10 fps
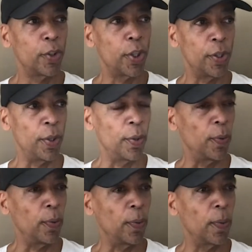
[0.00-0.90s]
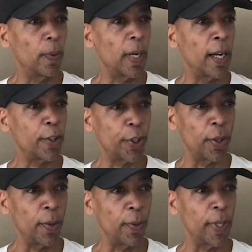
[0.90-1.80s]
to do a
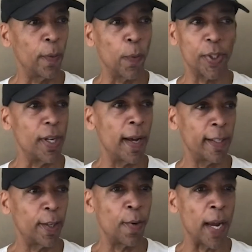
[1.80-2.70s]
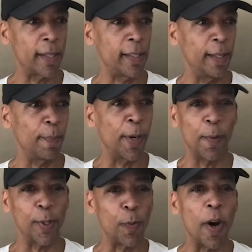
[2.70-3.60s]
show that was not Degrassi,
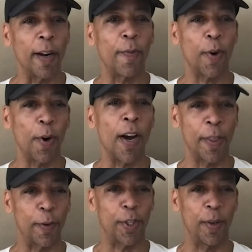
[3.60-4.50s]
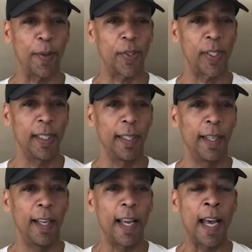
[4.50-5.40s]
but was one of her other shows.
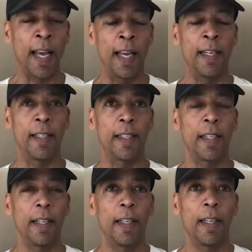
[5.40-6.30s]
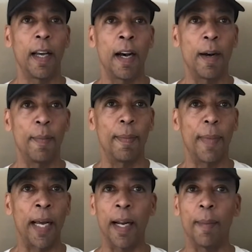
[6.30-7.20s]
Right. And,
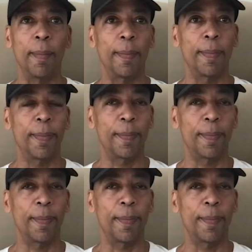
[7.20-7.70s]
um, and I'm